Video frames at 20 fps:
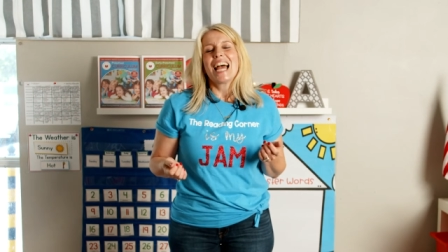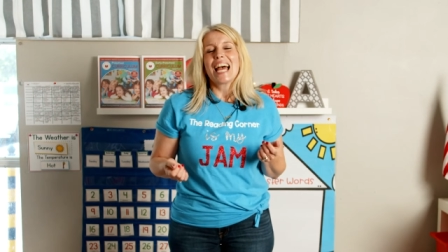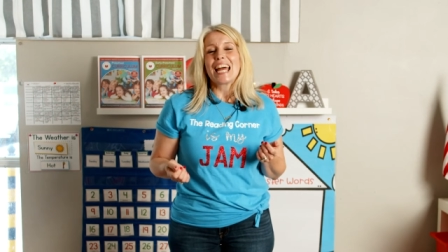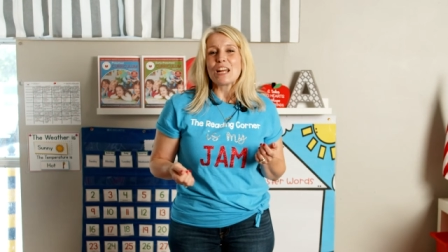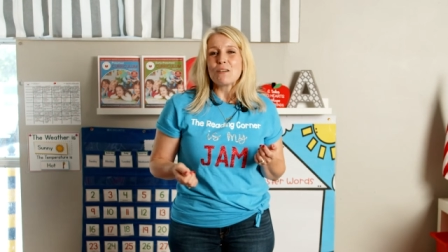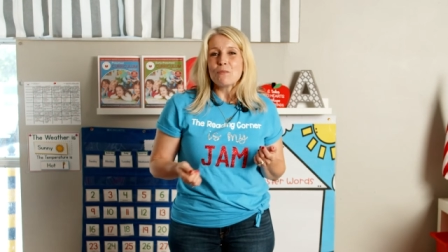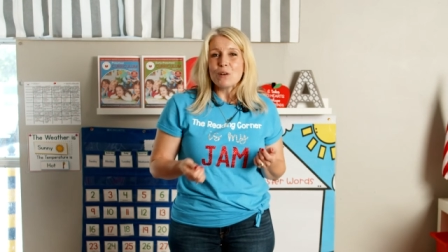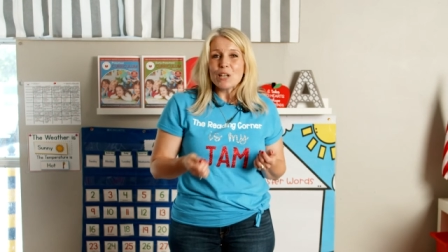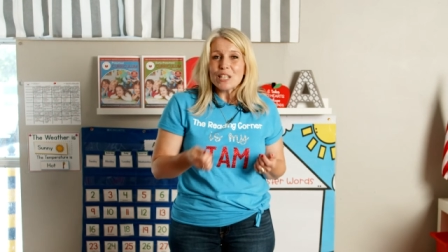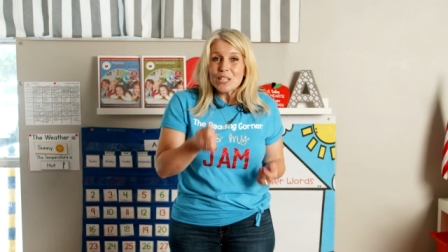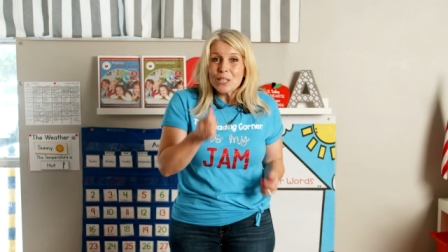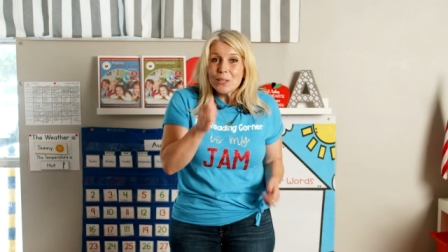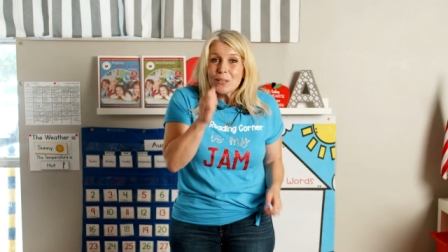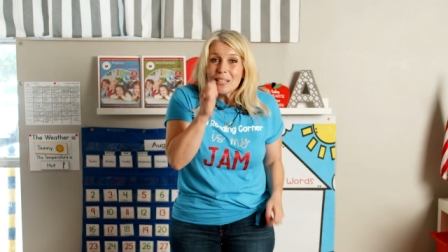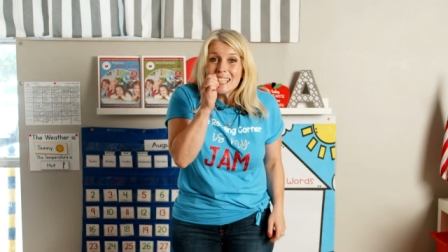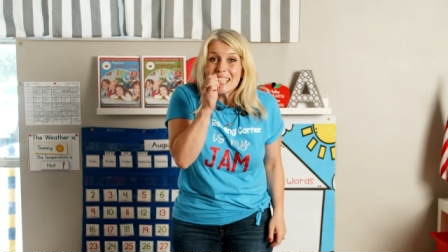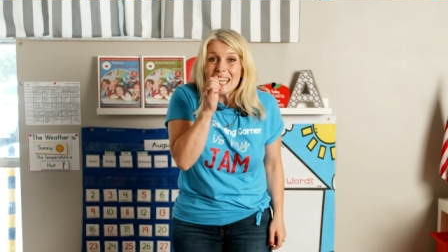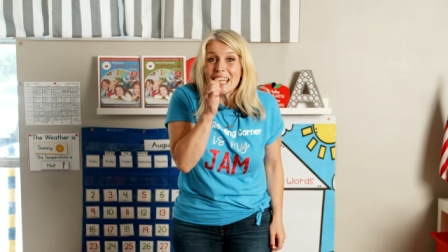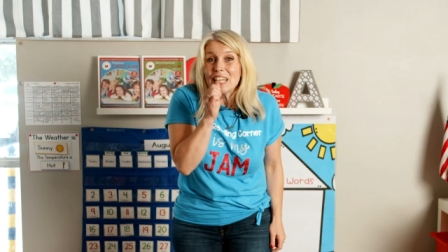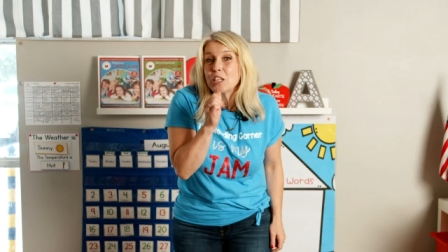And I want you
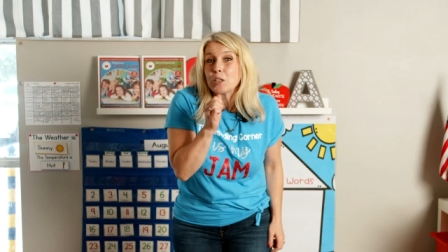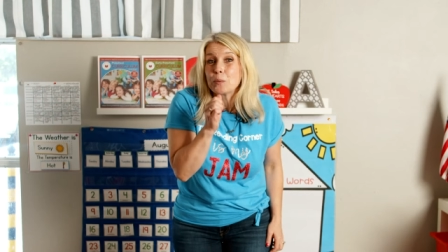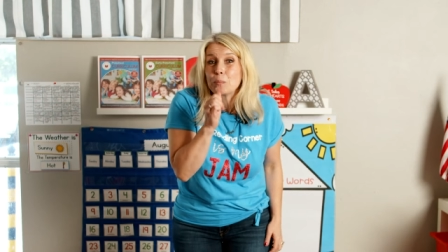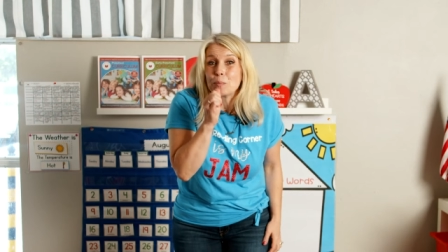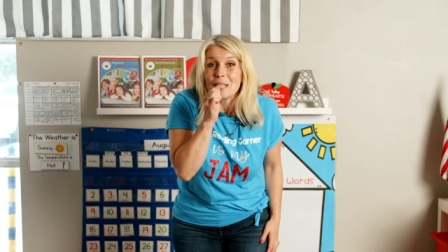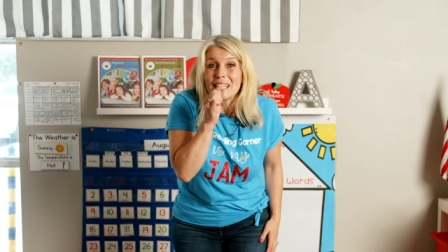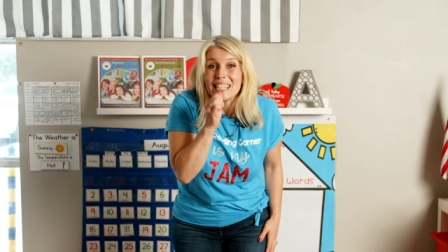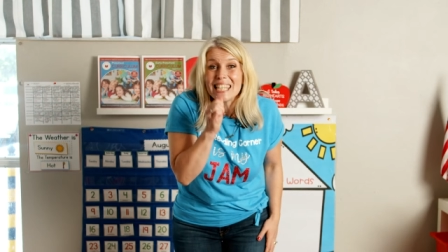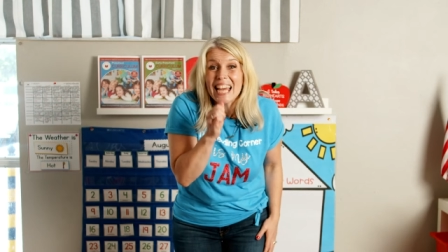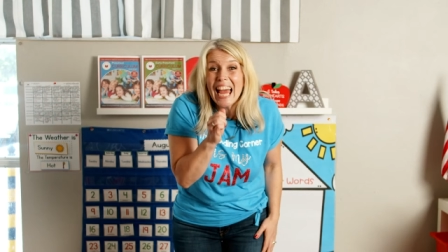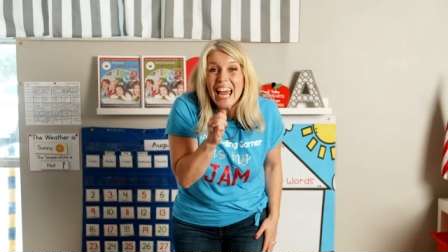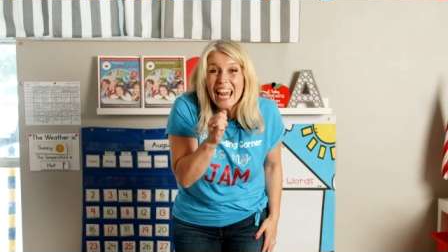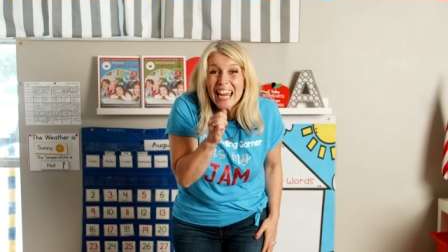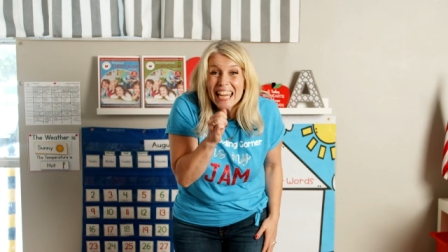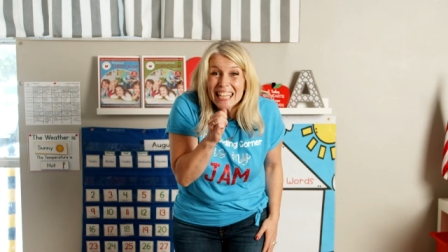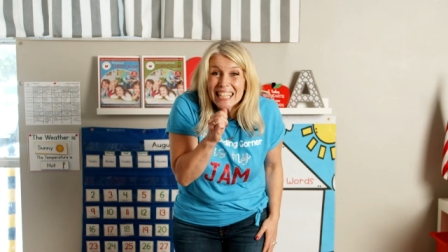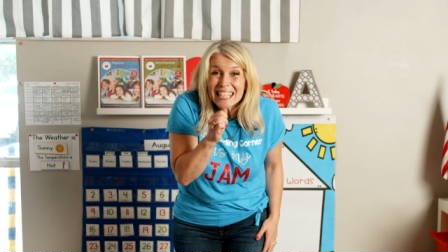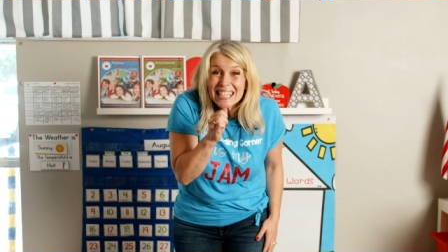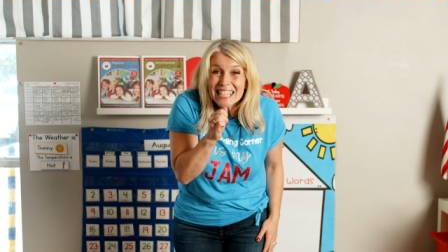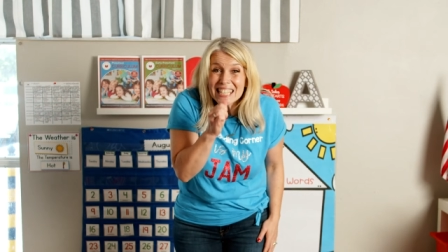to take your
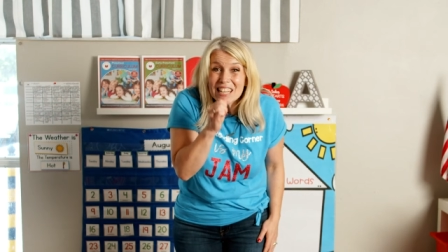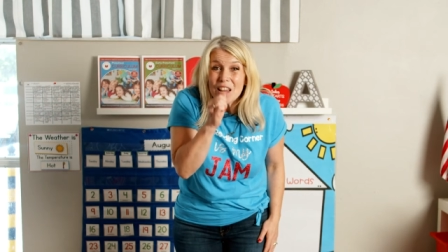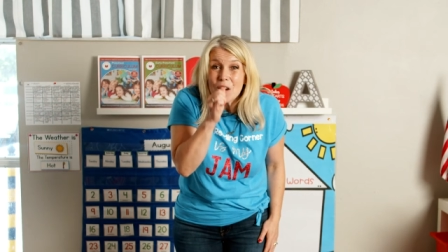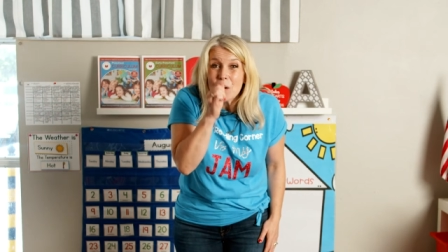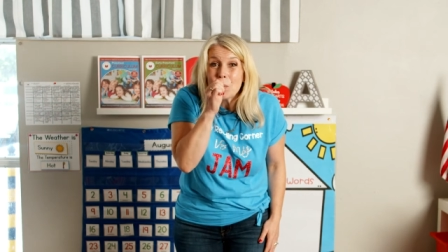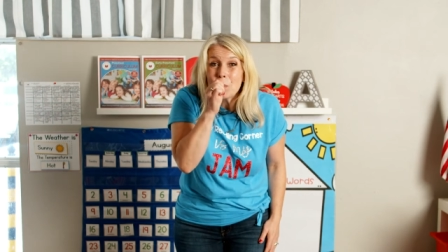pretend